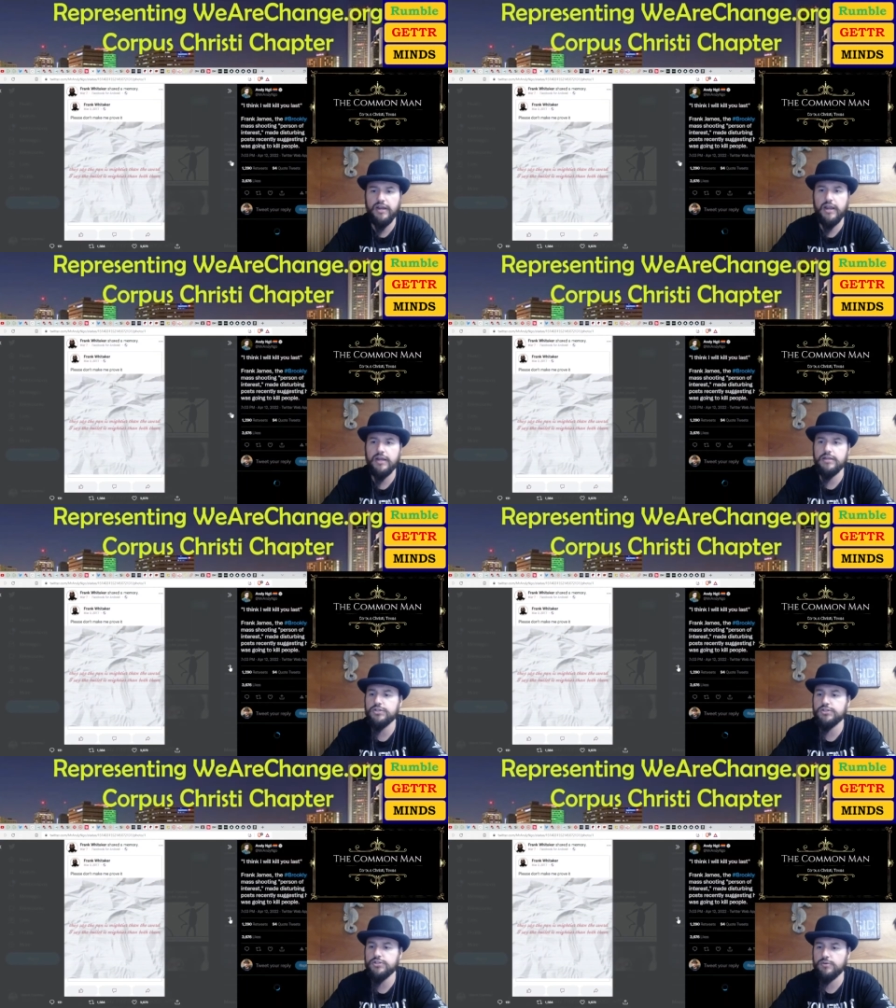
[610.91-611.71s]
Andy's
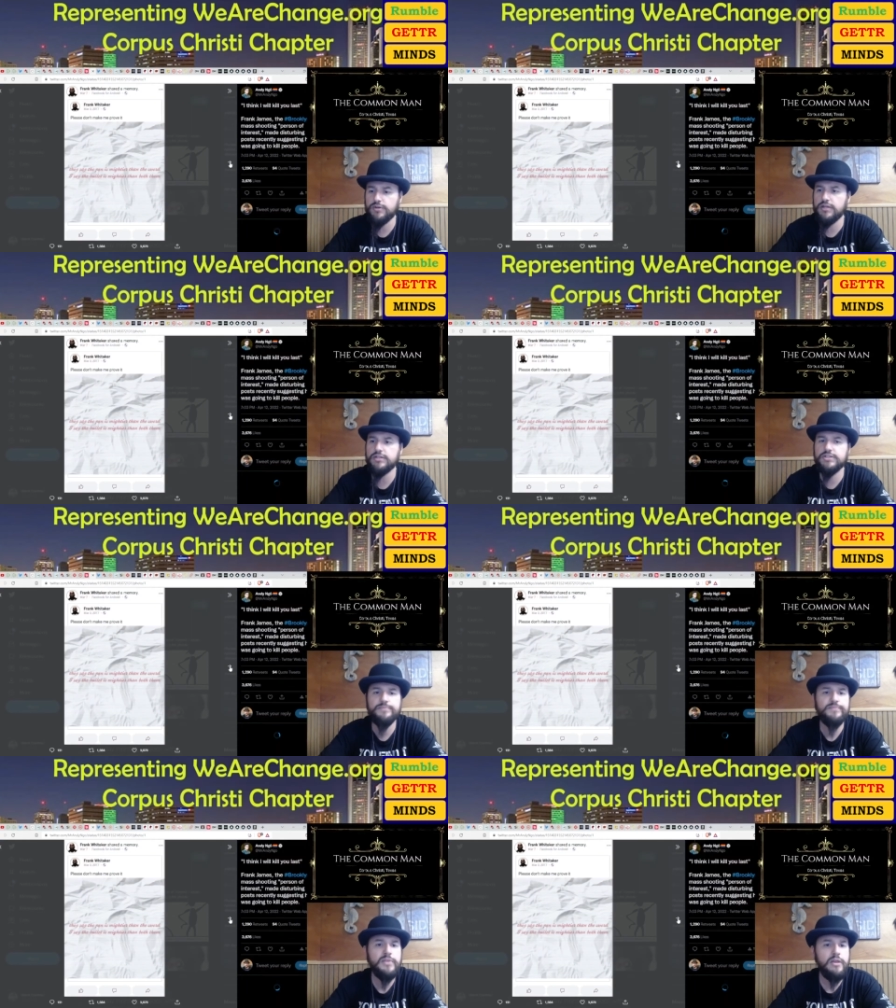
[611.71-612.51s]
showing us.
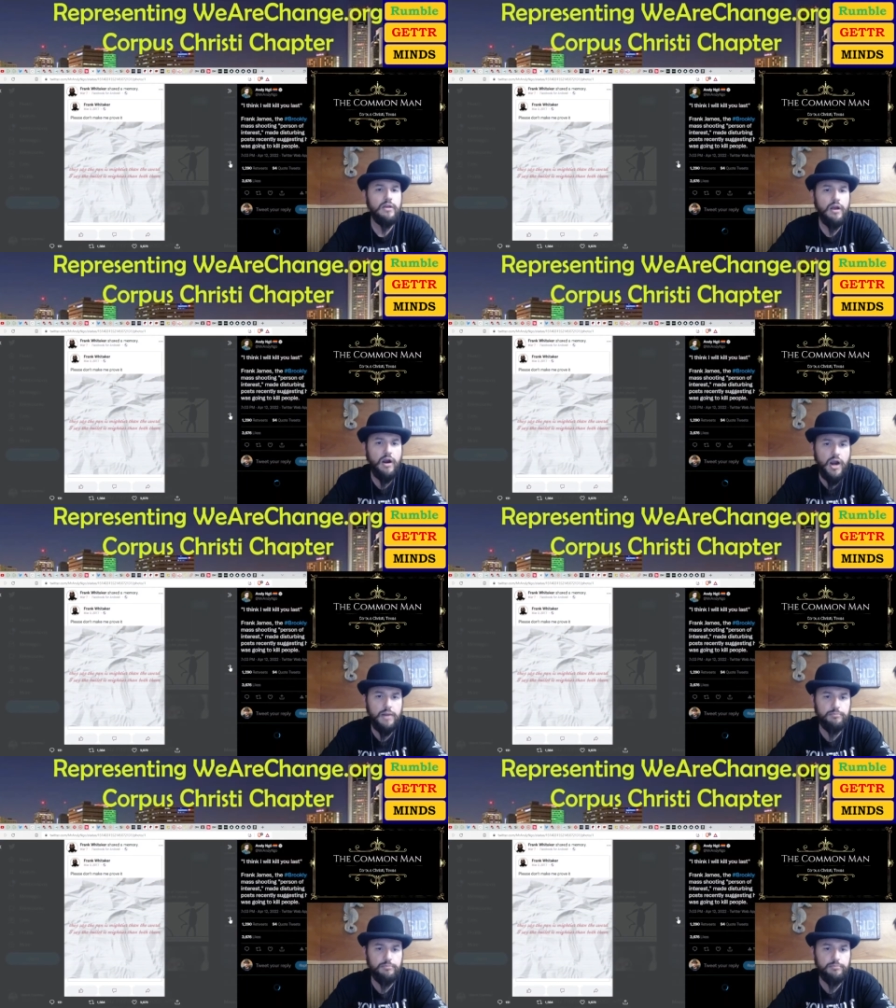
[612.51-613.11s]
All right,